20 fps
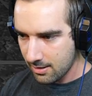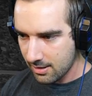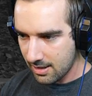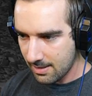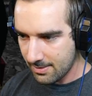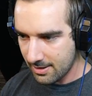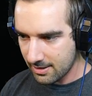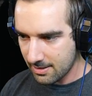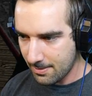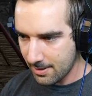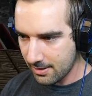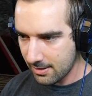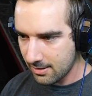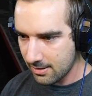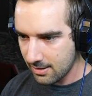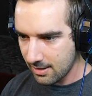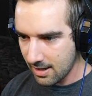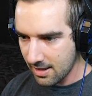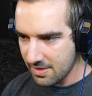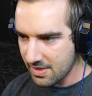Come on, come on.
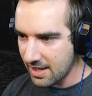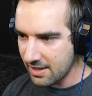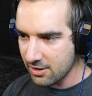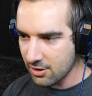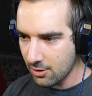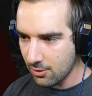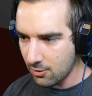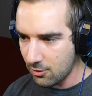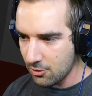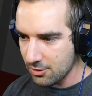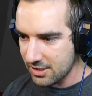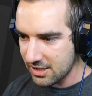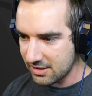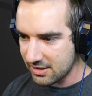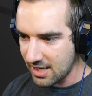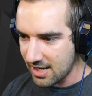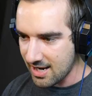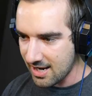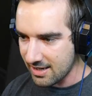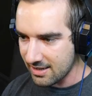And then the only
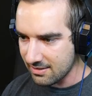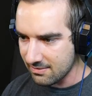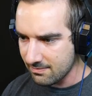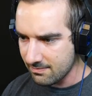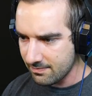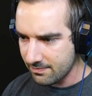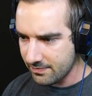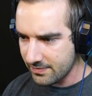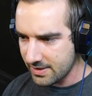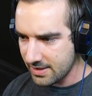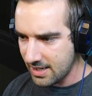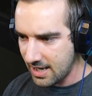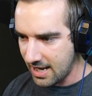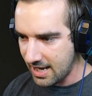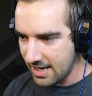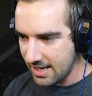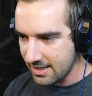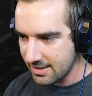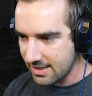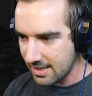thing I
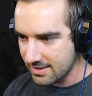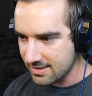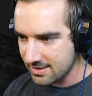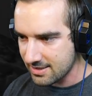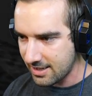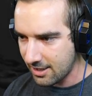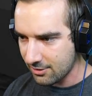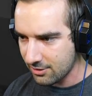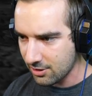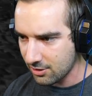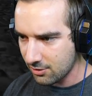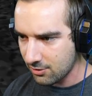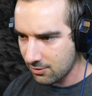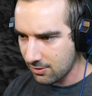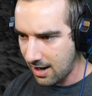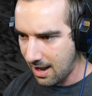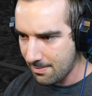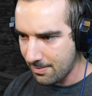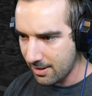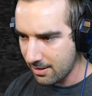need that scared the
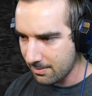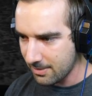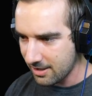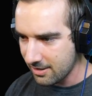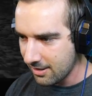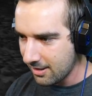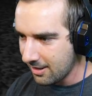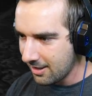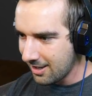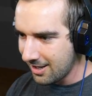crap out of me